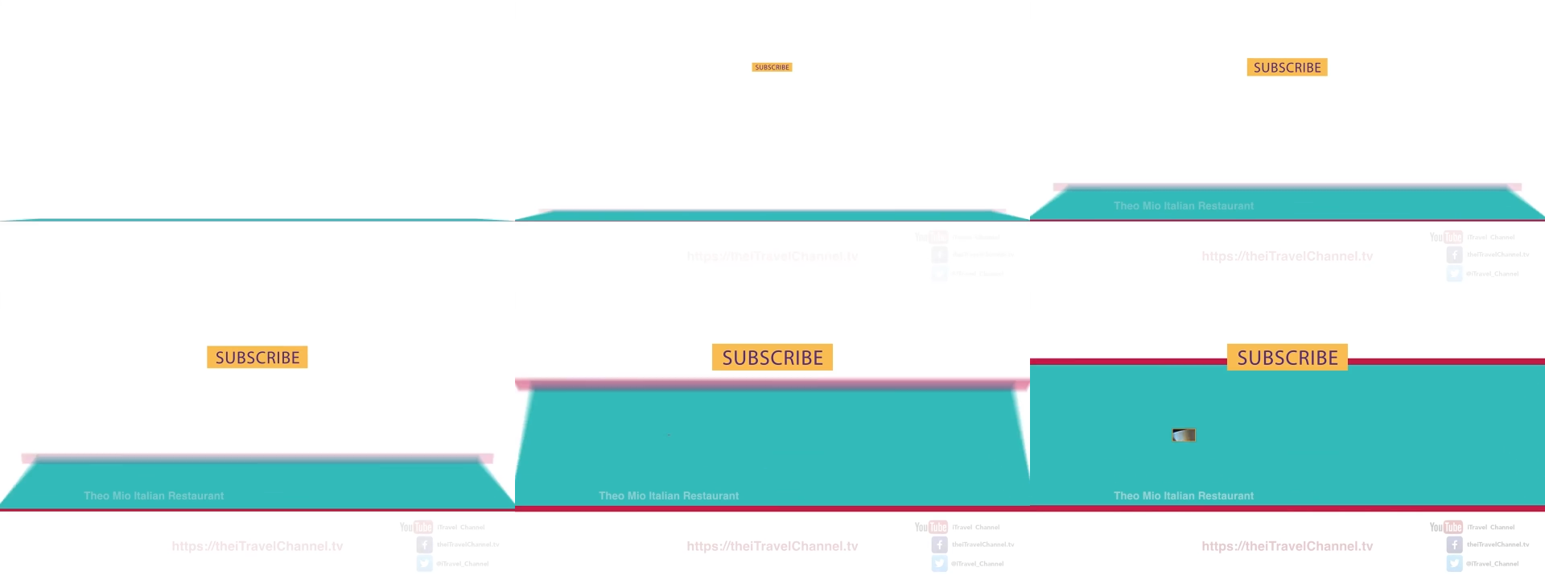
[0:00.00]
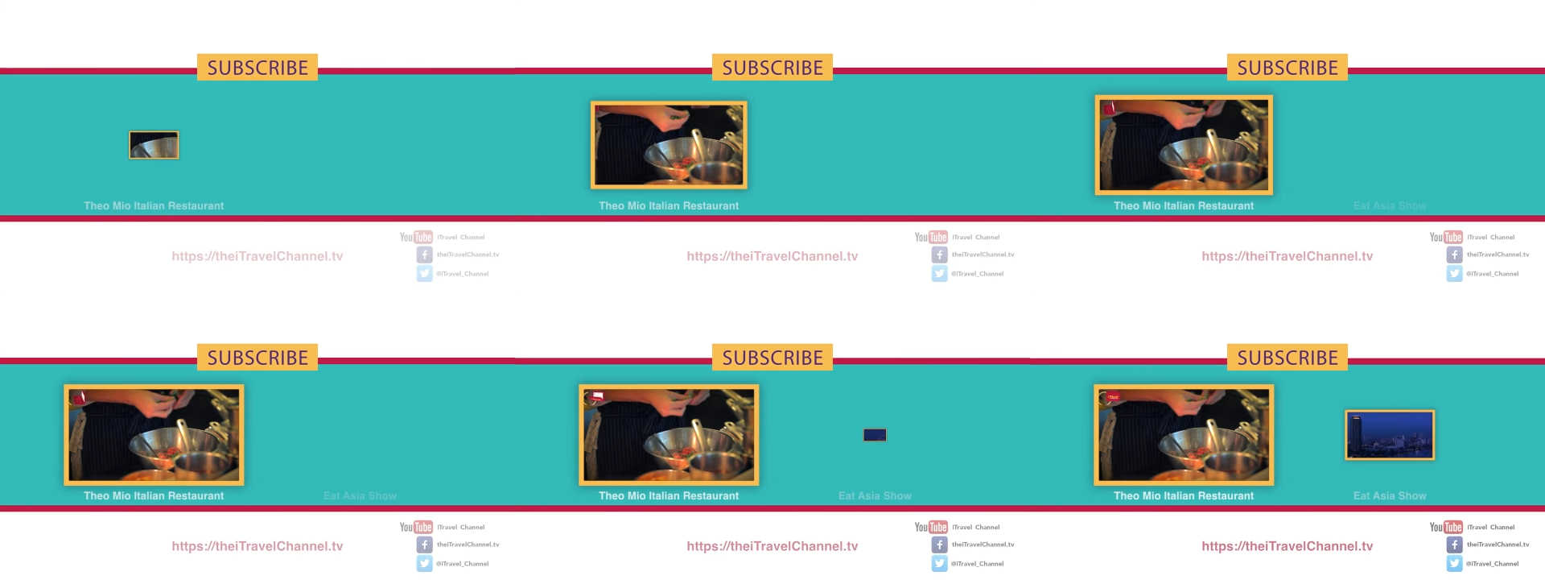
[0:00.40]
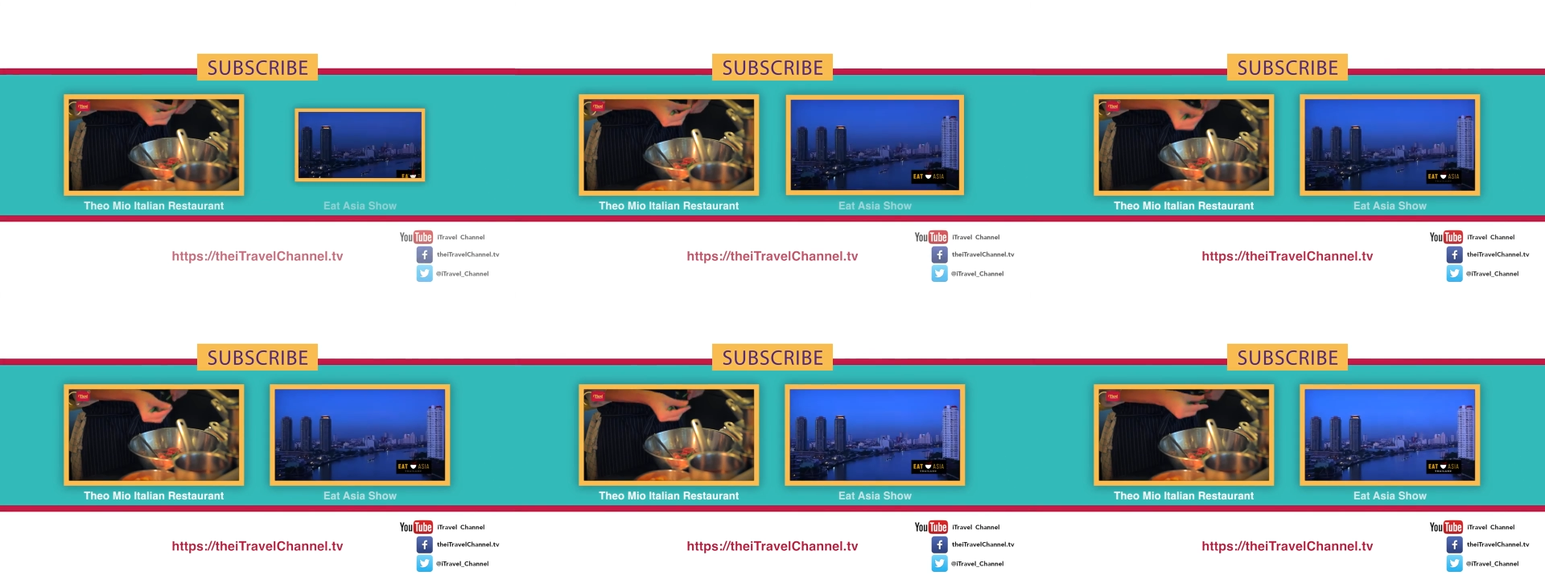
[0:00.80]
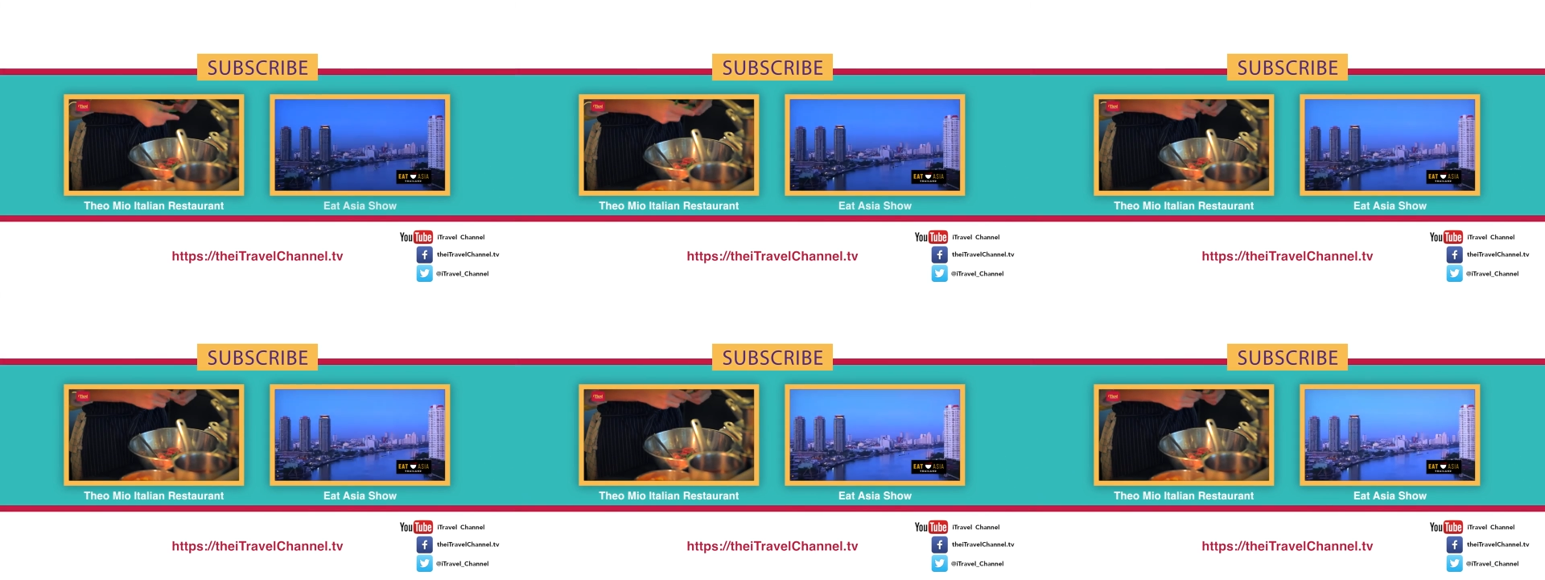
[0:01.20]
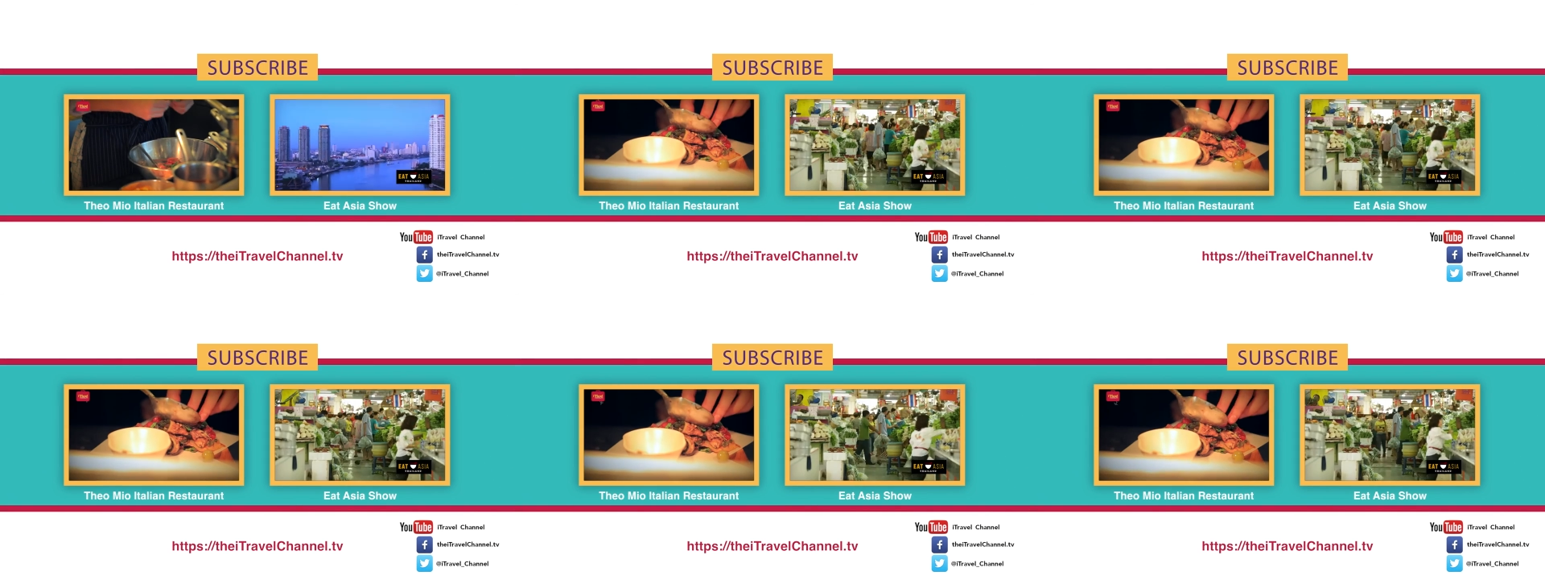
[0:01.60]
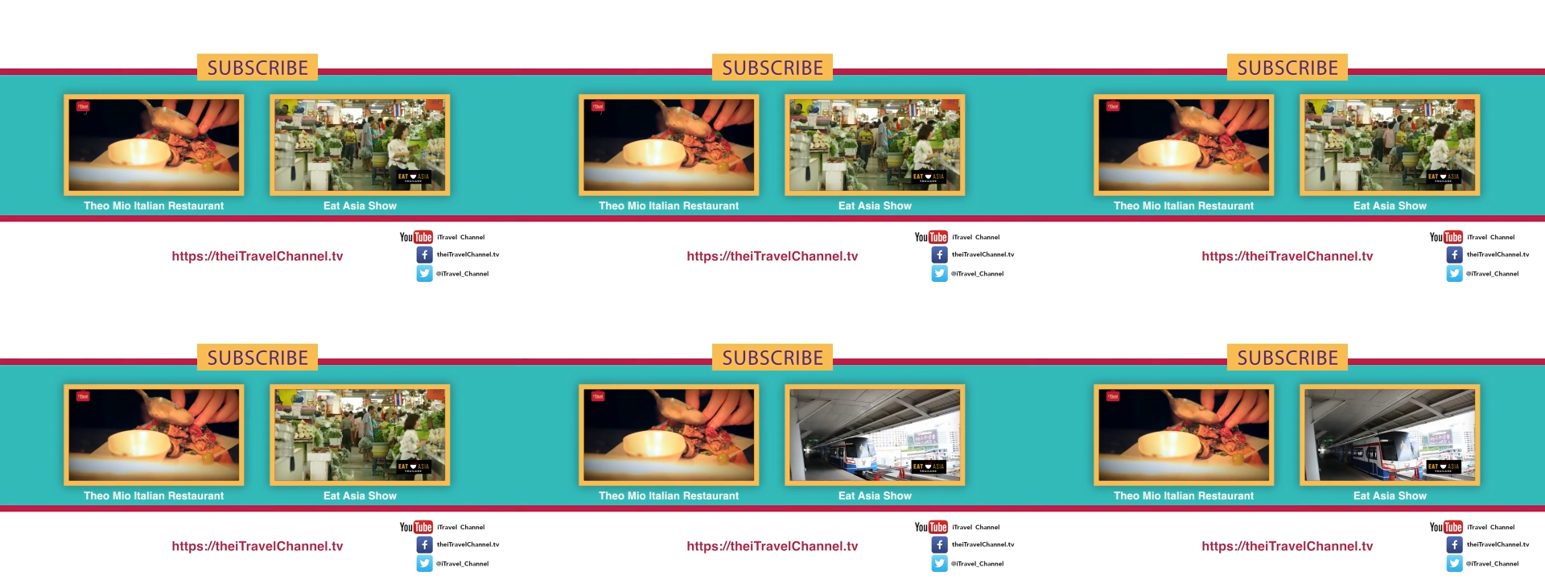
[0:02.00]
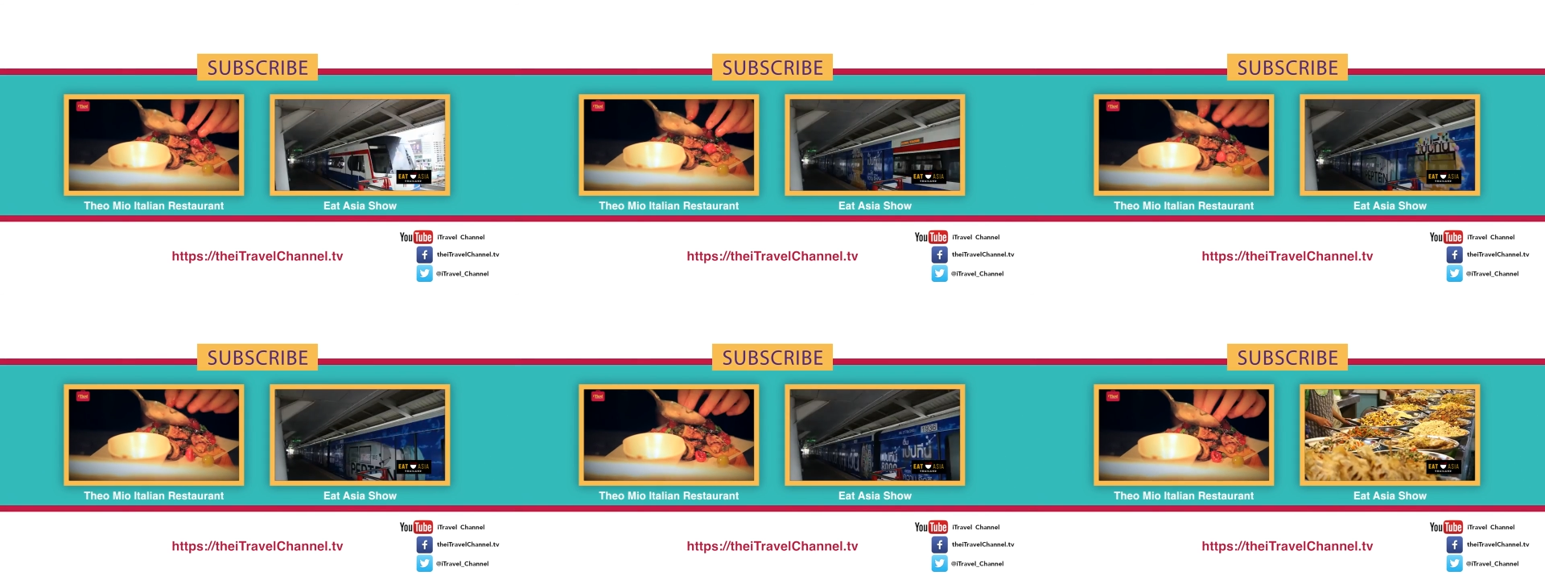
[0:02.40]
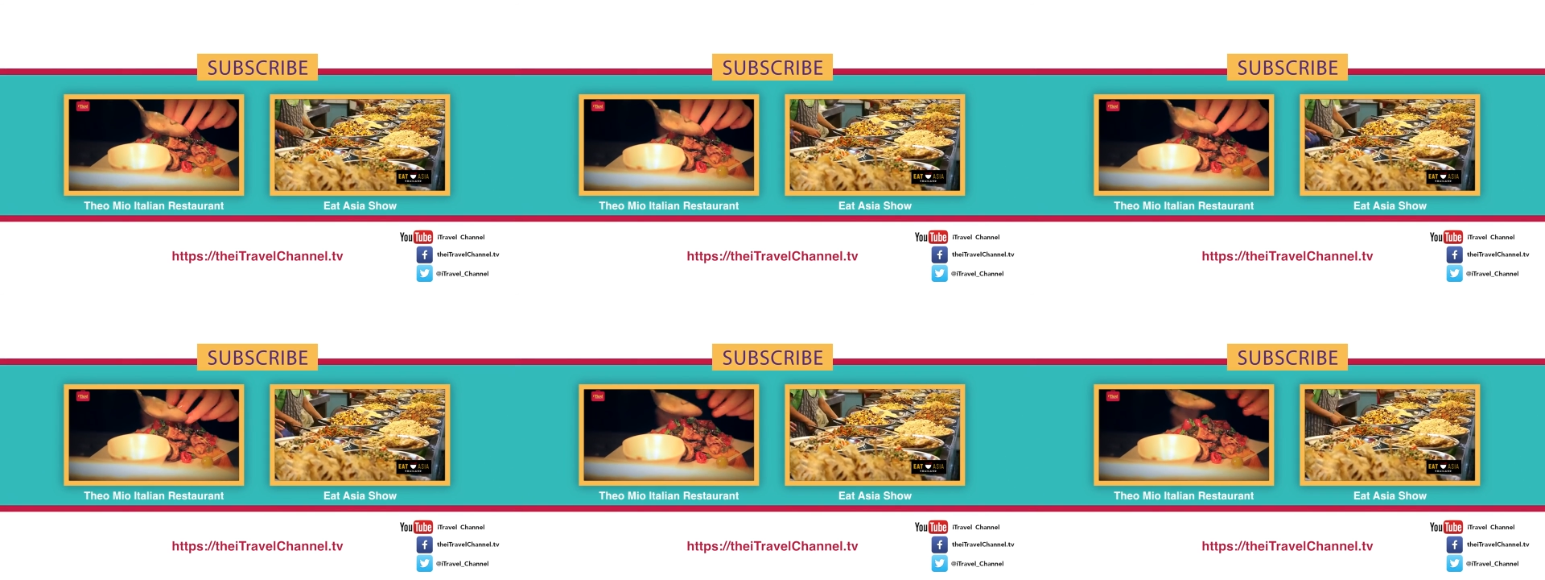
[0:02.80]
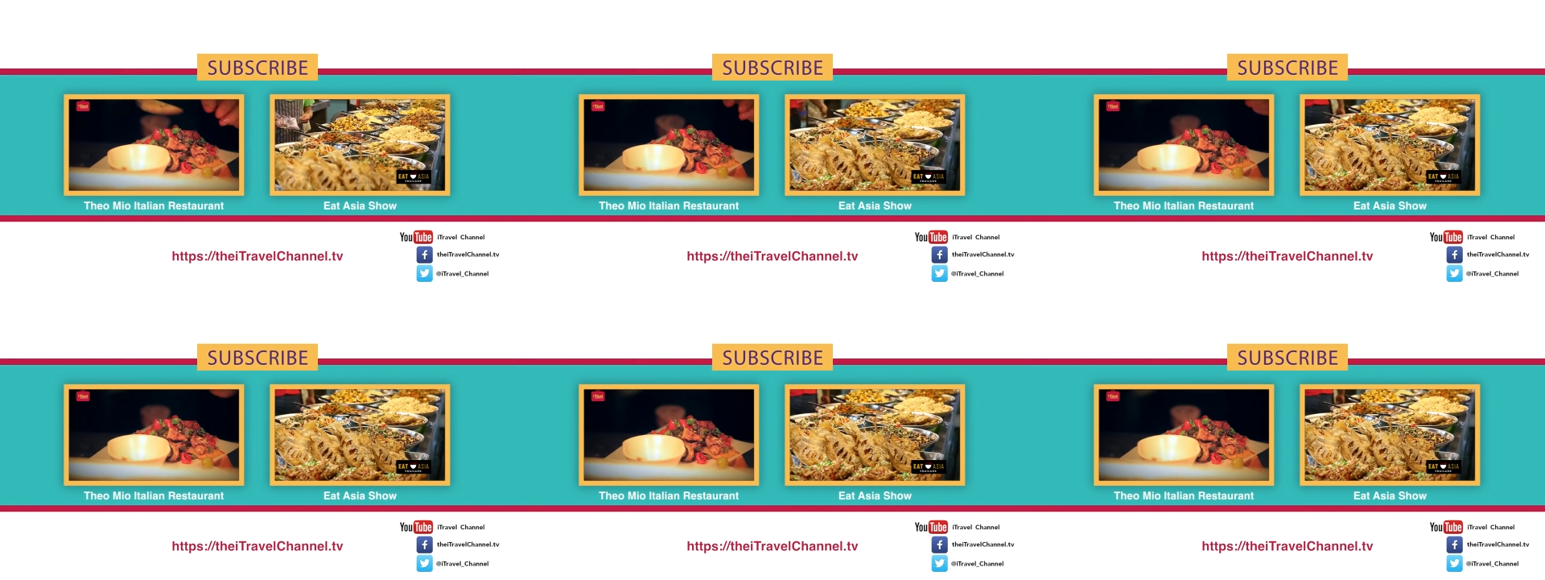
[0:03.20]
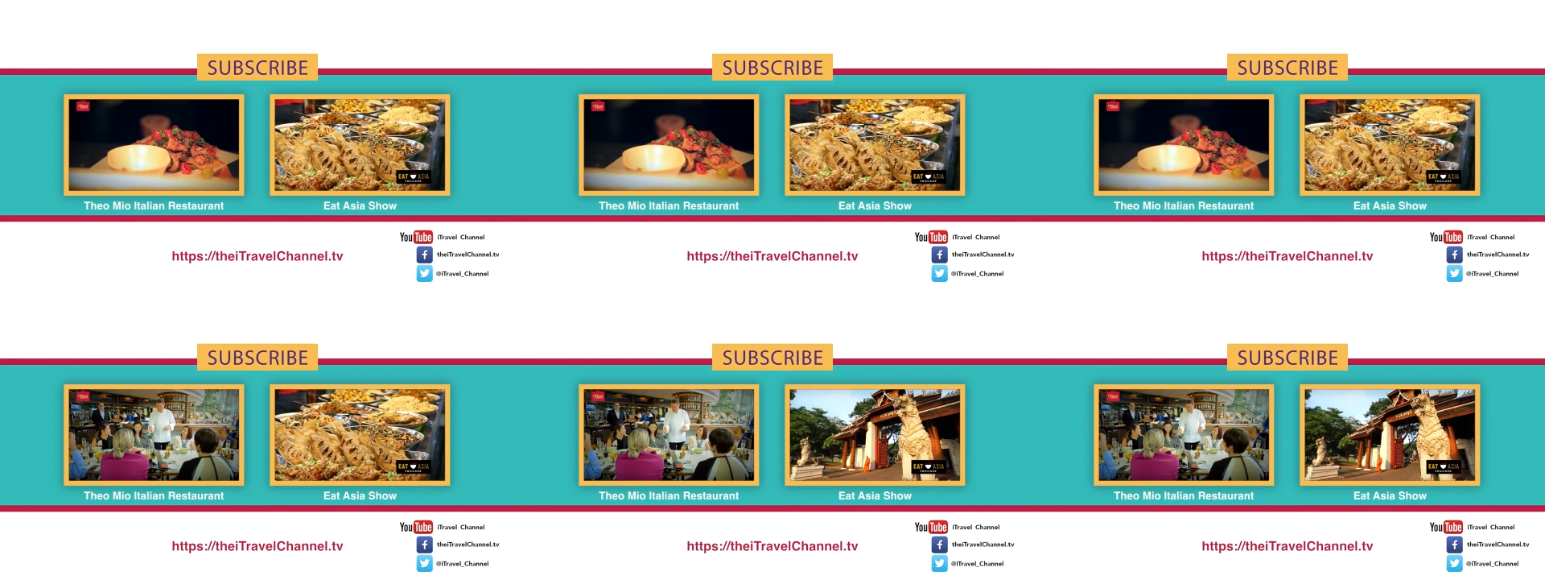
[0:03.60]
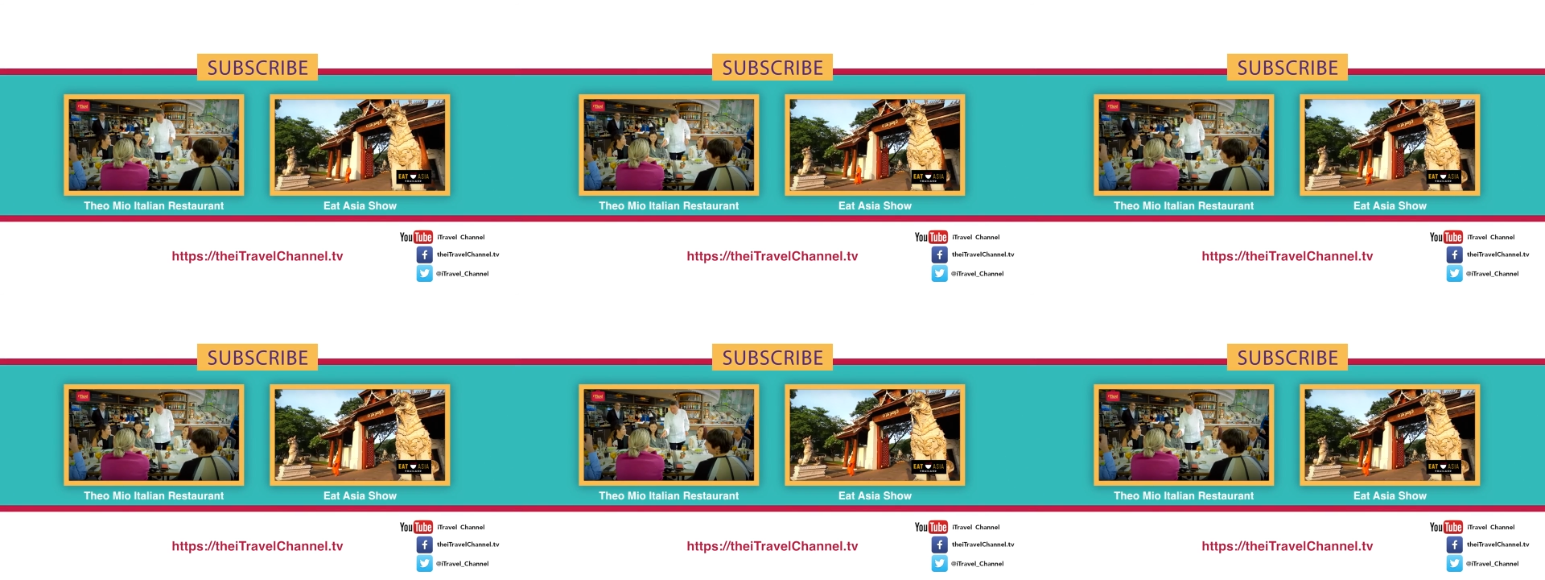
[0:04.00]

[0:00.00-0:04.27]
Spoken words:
No face is visible, so there are no lips to read.